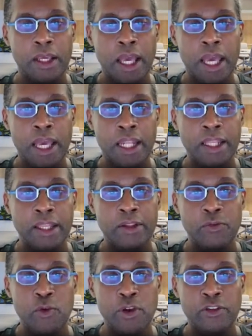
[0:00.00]
And
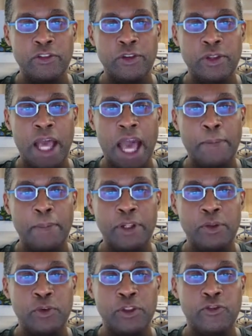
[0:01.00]
when does it happen?
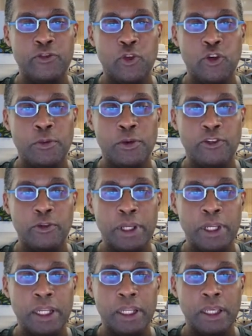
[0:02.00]
When the form is
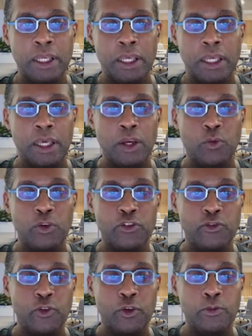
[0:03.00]
submitted. Which
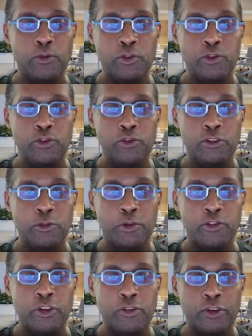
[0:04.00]
forms? We'll choose a
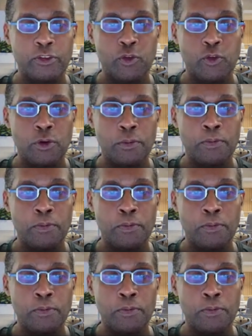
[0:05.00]
specific form.